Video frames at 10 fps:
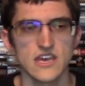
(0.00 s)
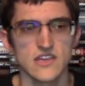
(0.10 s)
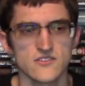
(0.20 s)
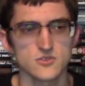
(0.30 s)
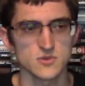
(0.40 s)

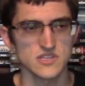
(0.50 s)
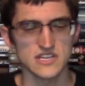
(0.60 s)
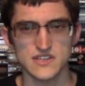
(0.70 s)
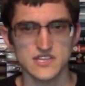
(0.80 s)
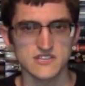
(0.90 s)
there's really
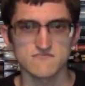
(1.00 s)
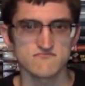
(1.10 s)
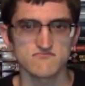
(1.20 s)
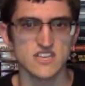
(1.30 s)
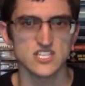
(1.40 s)

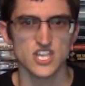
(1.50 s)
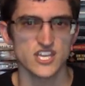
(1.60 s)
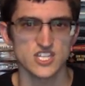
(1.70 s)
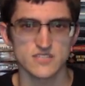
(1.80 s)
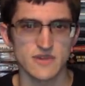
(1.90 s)
nothing that
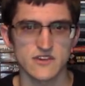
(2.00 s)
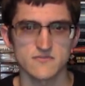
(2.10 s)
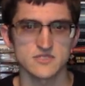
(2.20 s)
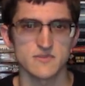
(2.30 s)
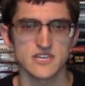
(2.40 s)
changes about
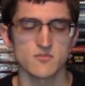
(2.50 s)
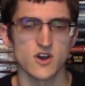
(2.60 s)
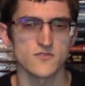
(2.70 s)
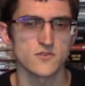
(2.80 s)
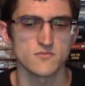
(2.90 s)
him to make him
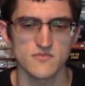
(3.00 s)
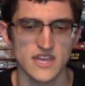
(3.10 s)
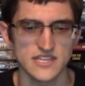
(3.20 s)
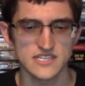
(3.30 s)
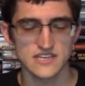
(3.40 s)
awful,
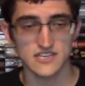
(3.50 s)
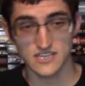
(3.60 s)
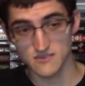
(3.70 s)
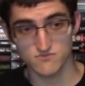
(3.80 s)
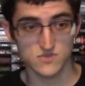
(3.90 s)
and
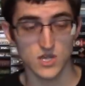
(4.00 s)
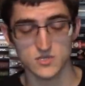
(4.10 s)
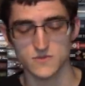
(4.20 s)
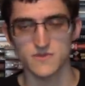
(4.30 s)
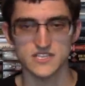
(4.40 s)
he
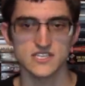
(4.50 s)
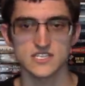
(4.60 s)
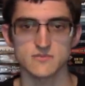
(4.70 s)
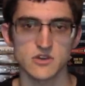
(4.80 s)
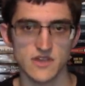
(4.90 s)
talks with
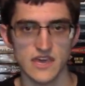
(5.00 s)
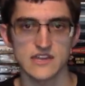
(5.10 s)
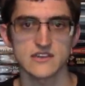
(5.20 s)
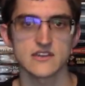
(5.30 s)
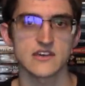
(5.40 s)
Mátyás about
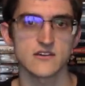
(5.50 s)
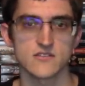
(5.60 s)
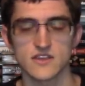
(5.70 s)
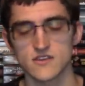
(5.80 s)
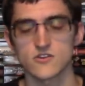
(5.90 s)
Anna and how,
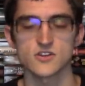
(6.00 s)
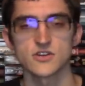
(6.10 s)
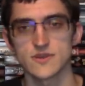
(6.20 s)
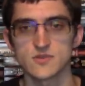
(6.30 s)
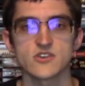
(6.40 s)
like, her and
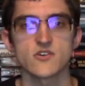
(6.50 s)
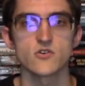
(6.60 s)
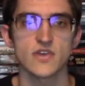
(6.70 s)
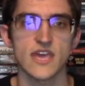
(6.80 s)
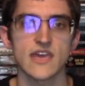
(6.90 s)
Noemi are
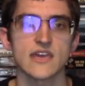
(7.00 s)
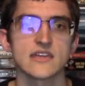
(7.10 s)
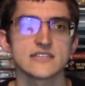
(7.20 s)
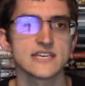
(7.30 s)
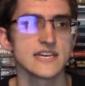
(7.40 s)
okay,
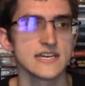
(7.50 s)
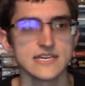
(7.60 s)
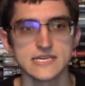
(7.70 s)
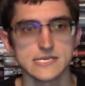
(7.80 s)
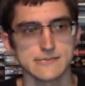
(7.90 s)
and
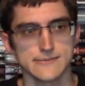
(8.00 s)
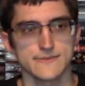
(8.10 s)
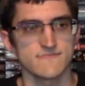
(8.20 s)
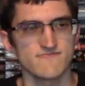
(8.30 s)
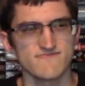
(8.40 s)

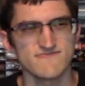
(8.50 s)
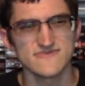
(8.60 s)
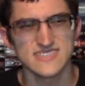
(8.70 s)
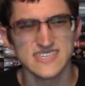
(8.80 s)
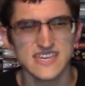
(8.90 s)

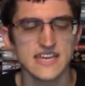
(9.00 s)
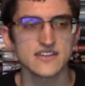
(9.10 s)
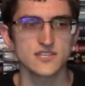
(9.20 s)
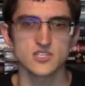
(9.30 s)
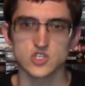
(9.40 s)
yeah,
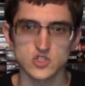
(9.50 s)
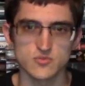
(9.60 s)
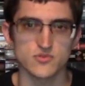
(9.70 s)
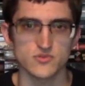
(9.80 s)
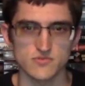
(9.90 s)
nothing
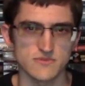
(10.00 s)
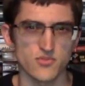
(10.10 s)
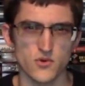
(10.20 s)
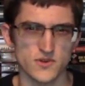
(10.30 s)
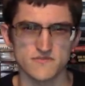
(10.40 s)
super
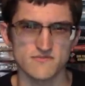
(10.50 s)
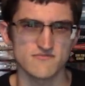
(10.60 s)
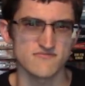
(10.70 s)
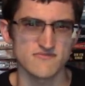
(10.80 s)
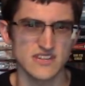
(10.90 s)
important
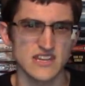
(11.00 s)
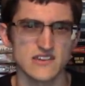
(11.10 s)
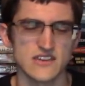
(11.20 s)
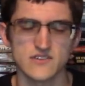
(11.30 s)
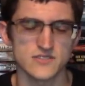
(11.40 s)

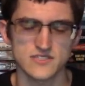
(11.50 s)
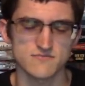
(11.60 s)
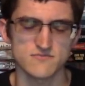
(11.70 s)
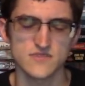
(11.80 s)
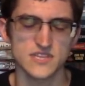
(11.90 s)
else.
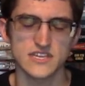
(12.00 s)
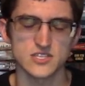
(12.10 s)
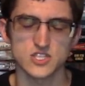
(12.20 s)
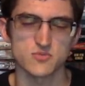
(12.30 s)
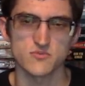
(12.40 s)
Nothing else
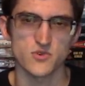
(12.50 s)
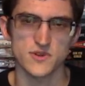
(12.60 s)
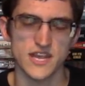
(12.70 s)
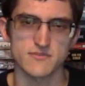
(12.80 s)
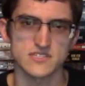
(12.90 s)
super
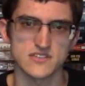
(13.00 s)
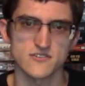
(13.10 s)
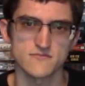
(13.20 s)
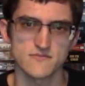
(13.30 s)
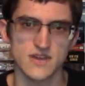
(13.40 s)
important happens
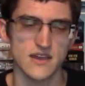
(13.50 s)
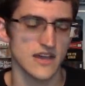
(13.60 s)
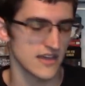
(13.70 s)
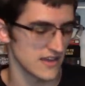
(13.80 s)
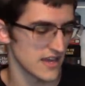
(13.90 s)
here.
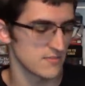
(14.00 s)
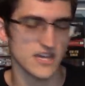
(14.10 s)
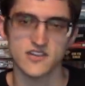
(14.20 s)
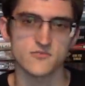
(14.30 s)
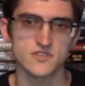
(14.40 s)
I'm not
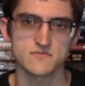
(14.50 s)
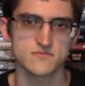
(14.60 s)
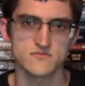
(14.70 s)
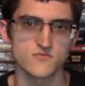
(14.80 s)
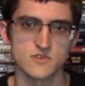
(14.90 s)
gonna
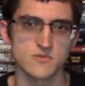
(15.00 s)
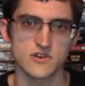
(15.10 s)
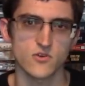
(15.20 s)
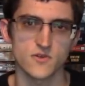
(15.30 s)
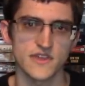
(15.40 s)

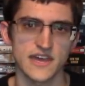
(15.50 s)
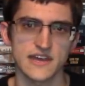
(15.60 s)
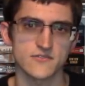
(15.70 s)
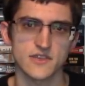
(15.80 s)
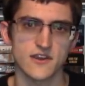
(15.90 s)
re-record that. I
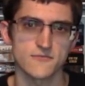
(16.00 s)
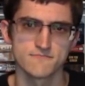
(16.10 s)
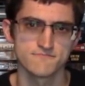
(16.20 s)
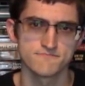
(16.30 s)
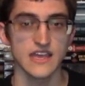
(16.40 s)
don't care.
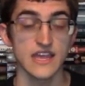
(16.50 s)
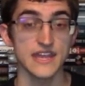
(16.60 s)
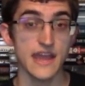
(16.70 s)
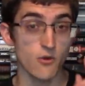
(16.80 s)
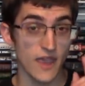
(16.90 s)

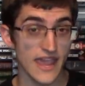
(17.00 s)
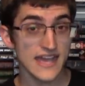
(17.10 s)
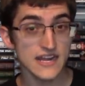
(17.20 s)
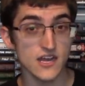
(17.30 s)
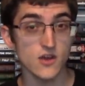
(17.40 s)
Now
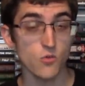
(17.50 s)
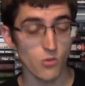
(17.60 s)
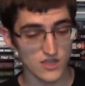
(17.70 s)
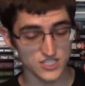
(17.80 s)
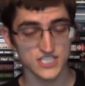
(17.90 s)
Anna,
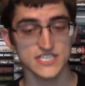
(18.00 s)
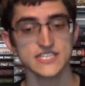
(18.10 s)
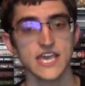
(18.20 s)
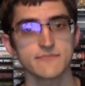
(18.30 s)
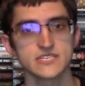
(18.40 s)
while she's in
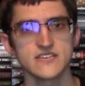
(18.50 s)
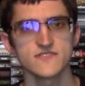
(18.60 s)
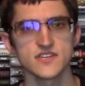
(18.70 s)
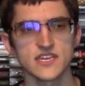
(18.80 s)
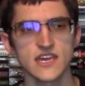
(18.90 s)

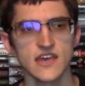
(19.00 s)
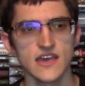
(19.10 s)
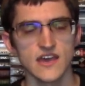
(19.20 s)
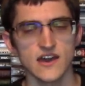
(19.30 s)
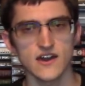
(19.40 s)
captivity,
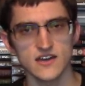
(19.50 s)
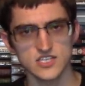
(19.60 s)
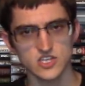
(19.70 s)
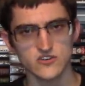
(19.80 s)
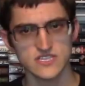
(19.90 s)

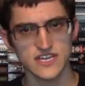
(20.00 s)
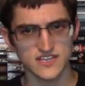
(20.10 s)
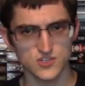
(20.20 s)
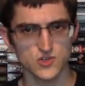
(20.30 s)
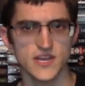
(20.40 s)
starts
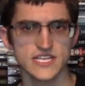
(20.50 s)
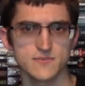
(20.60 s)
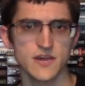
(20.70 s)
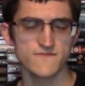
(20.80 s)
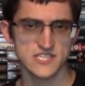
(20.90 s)
getting trained
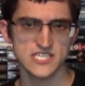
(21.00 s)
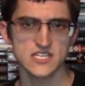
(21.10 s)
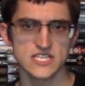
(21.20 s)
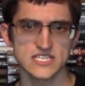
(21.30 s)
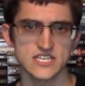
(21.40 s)
by
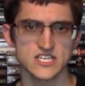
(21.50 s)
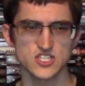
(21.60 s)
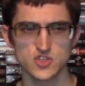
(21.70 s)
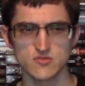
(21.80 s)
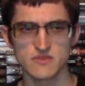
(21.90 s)
Vasilisa
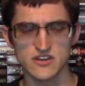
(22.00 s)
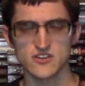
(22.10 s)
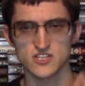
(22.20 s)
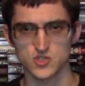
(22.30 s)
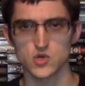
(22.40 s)
to better
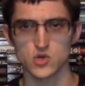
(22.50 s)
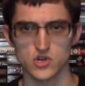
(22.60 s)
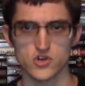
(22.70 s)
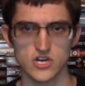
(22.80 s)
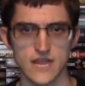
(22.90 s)
control
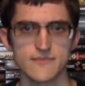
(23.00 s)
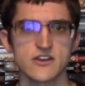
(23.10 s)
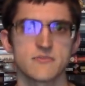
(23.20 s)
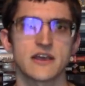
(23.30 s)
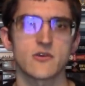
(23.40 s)
her
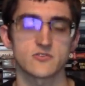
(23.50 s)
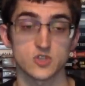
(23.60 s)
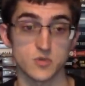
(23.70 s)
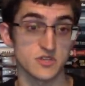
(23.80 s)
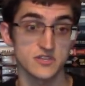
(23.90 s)
Chimera powers,
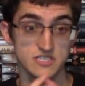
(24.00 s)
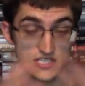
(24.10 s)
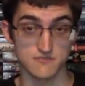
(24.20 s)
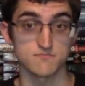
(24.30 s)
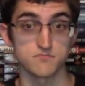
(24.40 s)
her ability
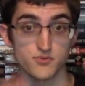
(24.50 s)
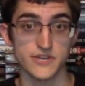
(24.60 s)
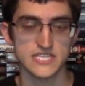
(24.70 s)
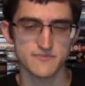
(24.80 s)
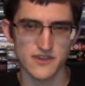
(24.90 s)
to
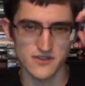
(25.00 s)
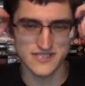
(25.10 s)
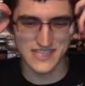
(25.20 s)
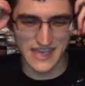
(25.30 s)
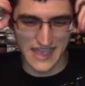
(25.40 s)
break
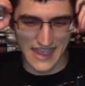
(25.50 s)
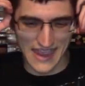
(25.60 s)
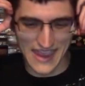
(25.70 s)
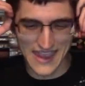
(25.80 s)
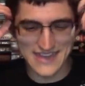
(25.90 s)
spells.
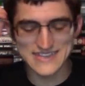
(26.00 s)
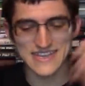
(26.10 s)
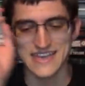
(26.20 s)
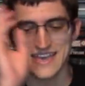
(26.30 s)
And